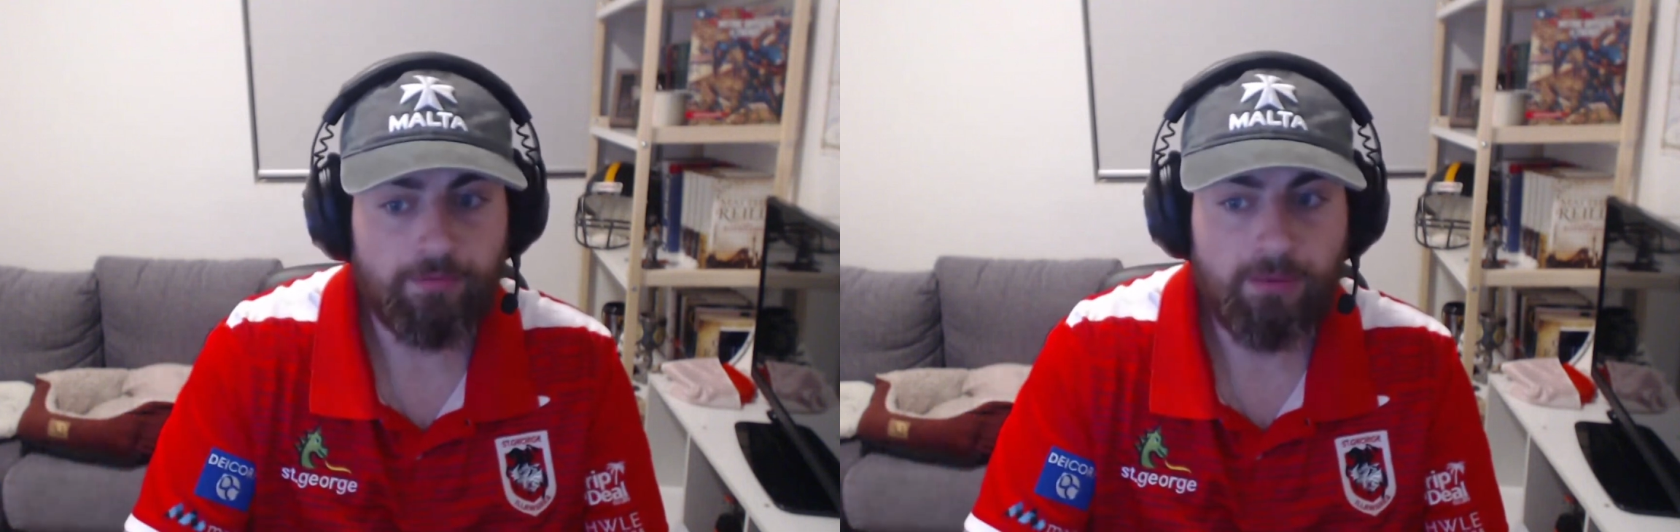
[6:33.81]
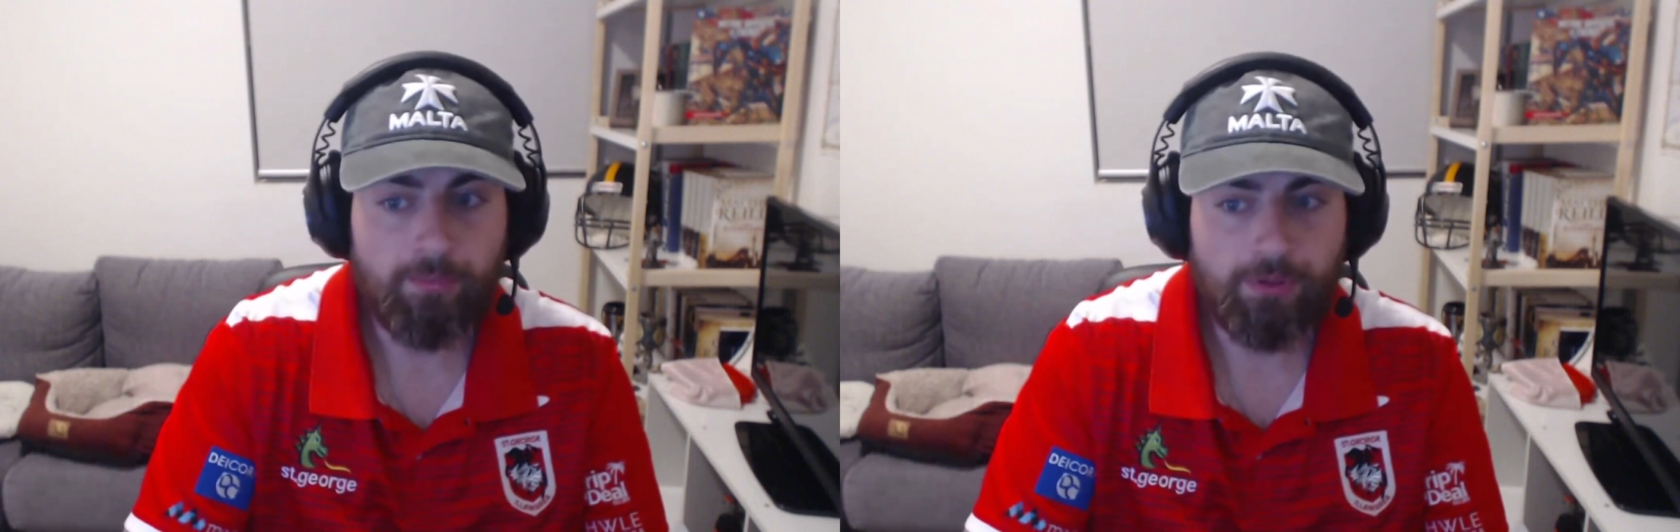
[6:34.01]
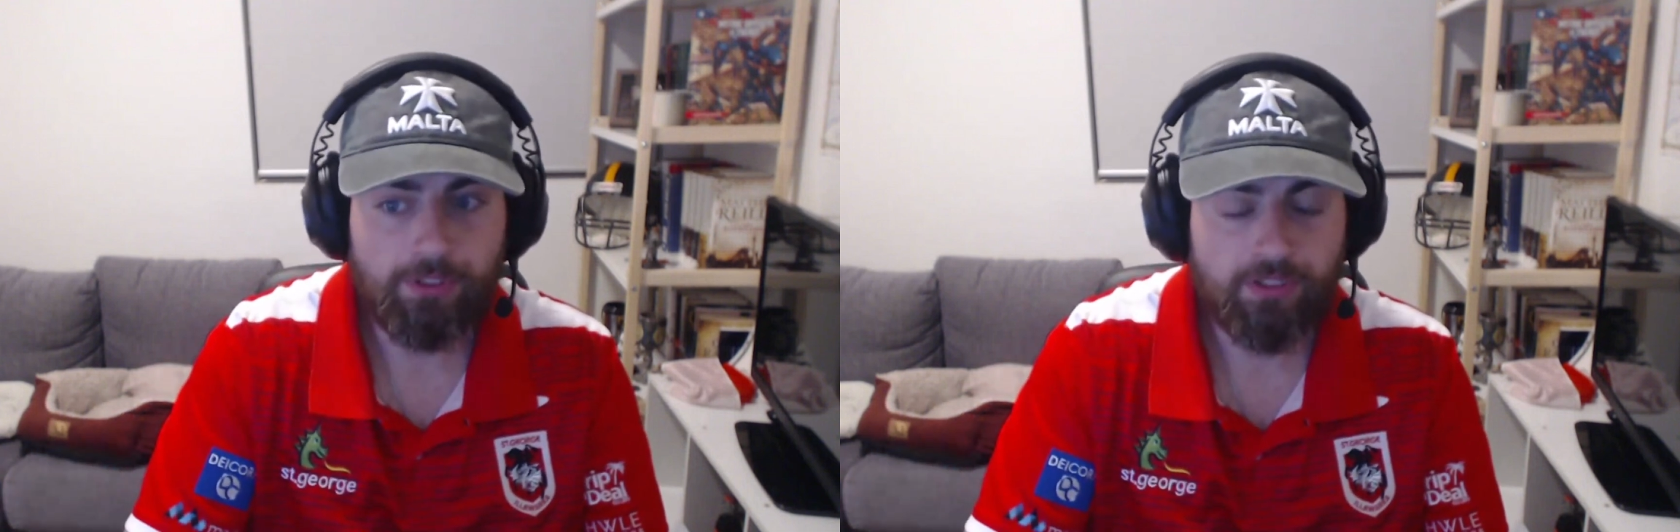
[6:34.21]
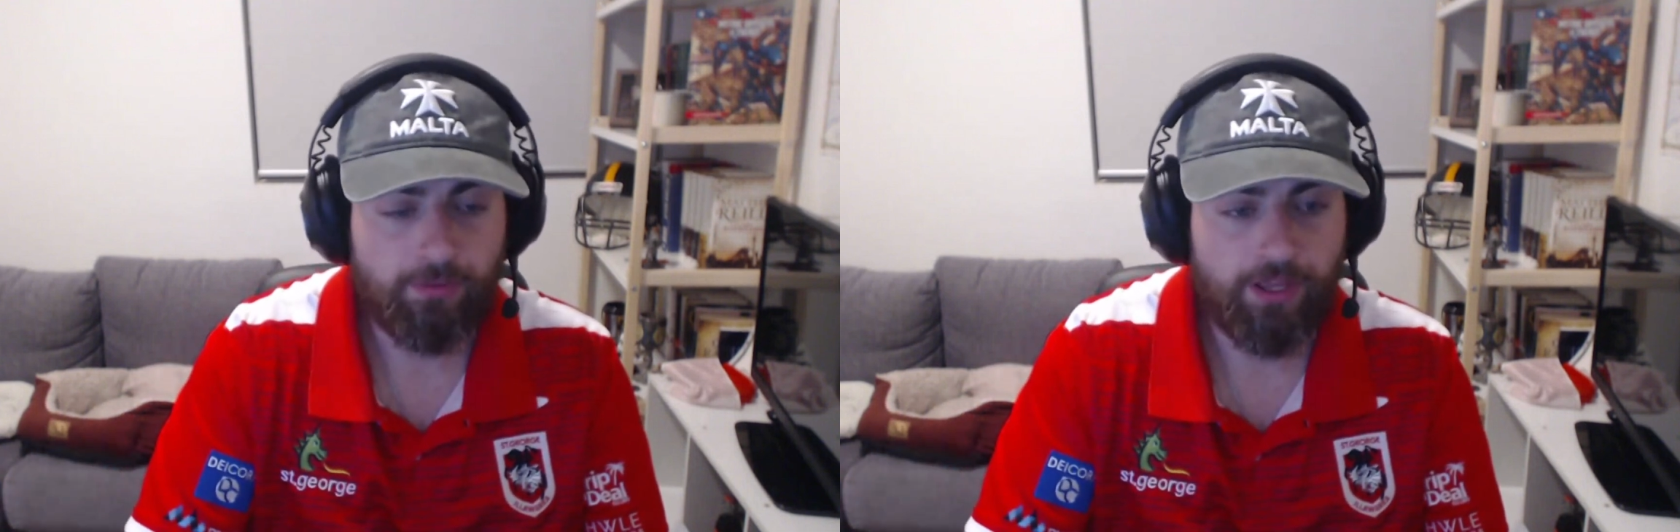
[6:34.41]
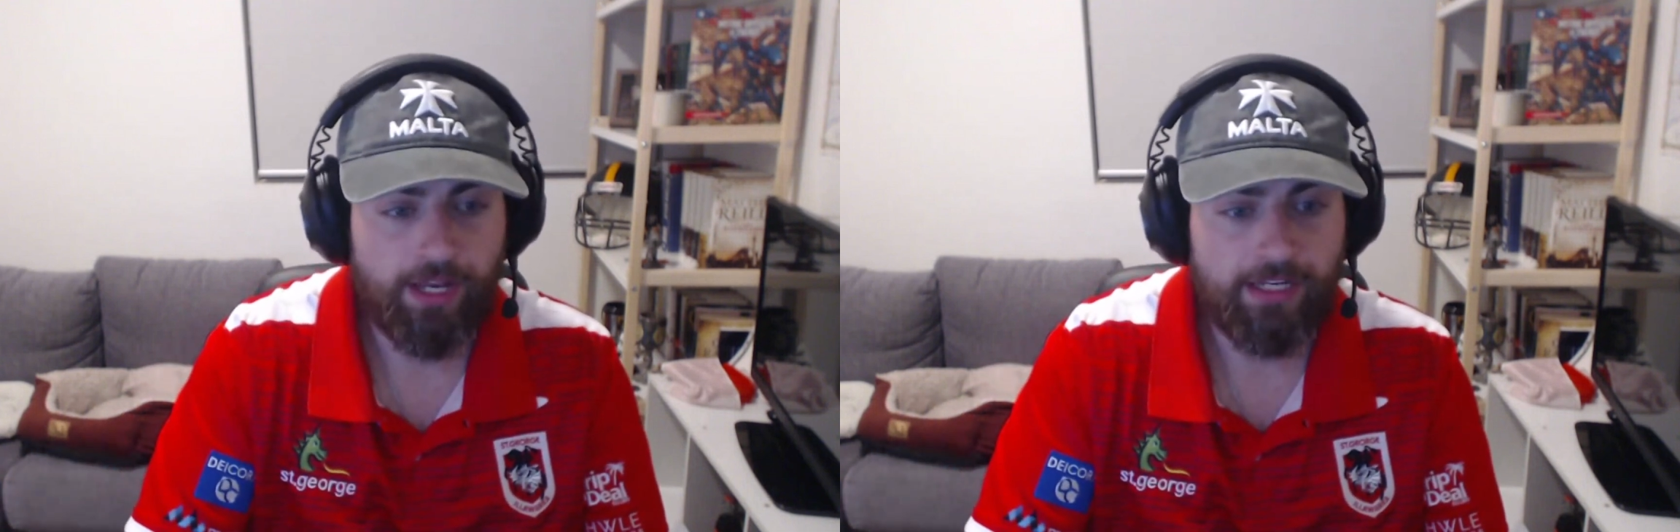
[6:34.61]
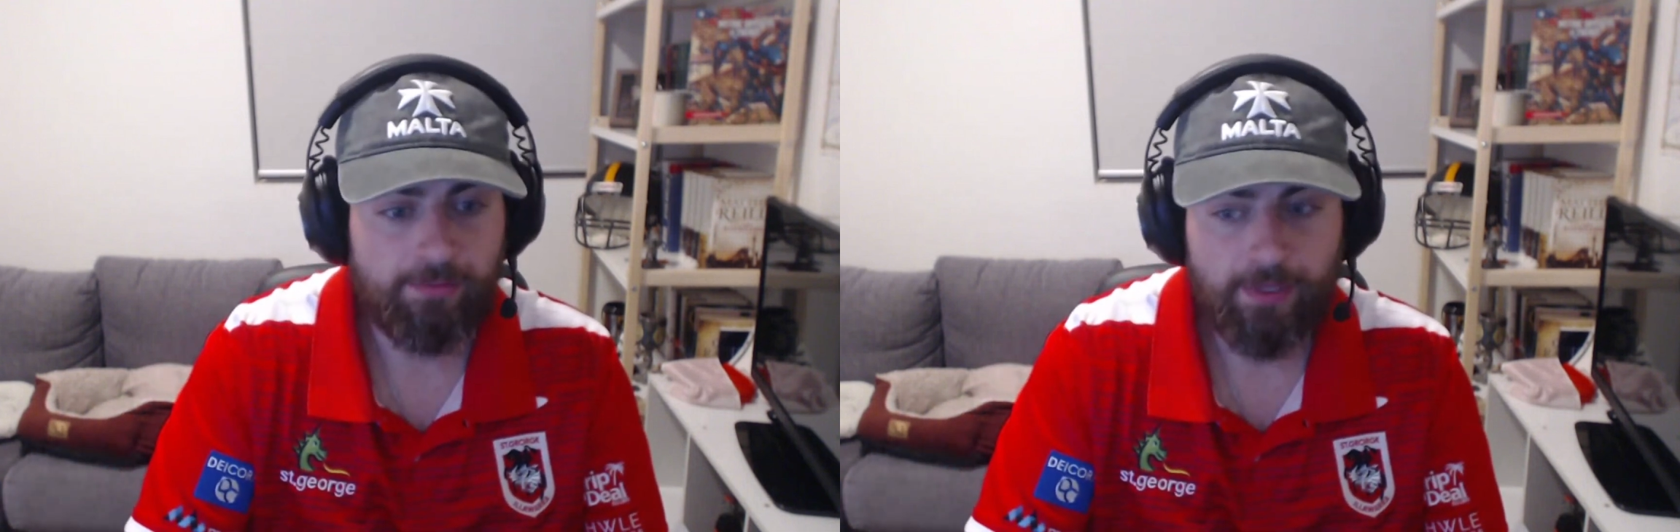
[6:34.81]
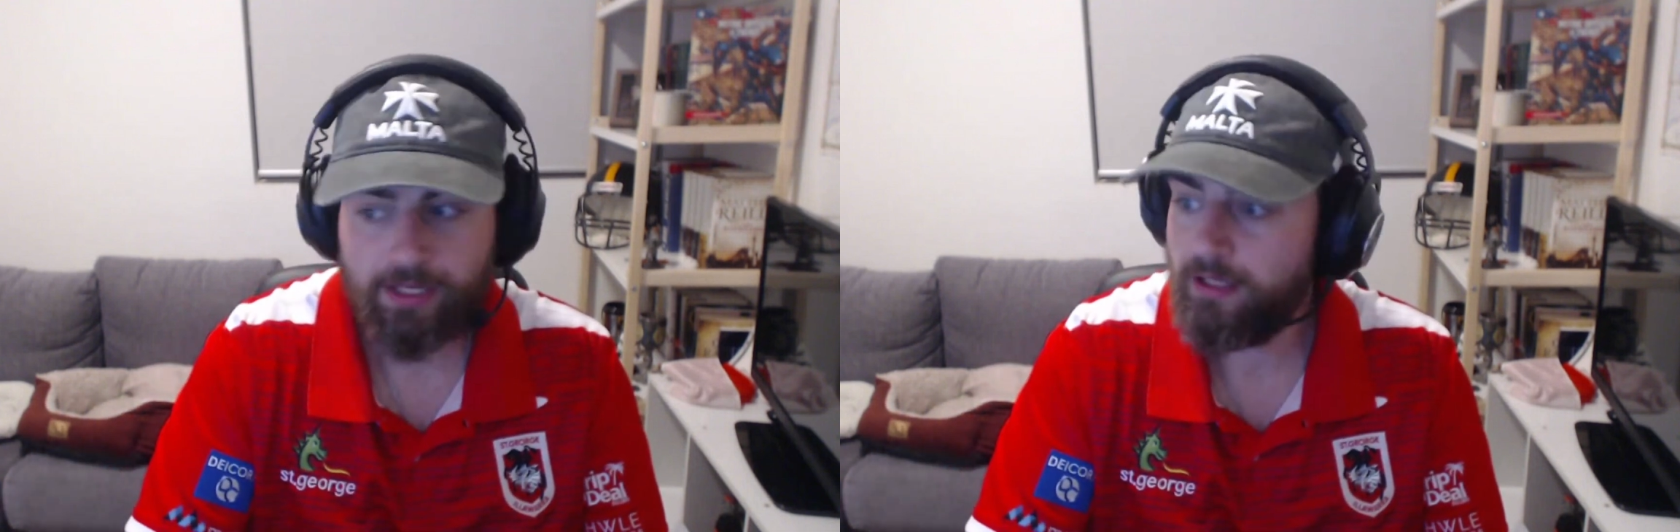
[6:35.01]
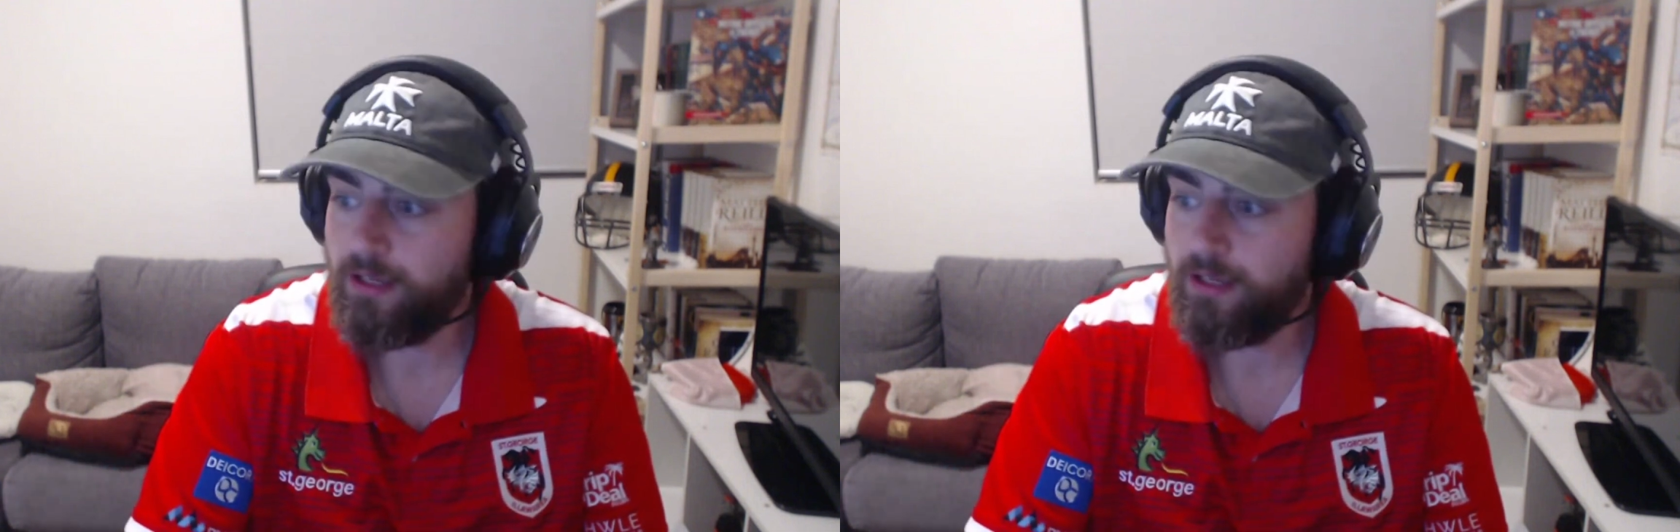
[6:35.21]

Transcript: building to where they need to be.